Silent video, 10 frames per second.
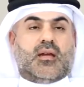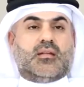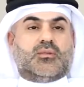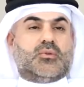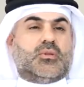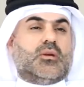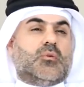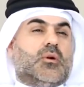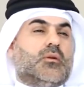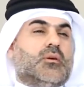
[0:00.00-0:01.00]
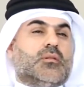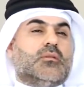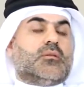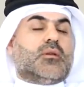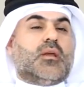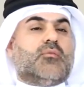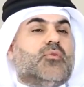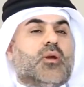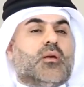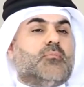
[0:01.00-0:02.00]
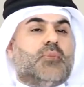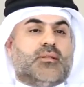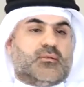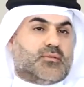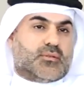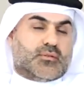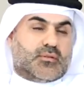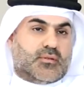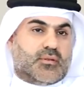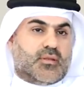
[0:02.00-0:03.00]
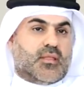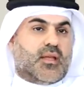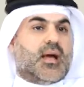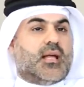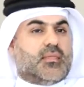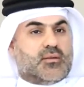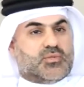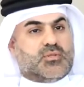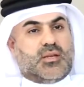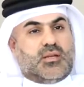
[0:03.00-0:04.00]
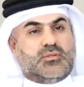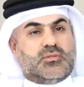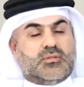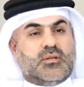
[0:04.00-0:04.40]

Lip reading: Today we are not looking for a competitor at this stage,